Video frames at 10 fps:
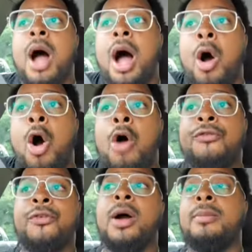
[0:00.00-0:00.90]
all
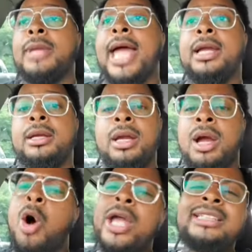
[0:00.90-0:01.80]
from like
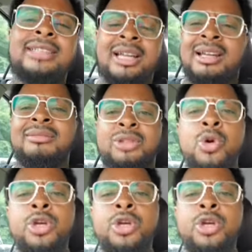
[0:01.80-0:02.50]
his New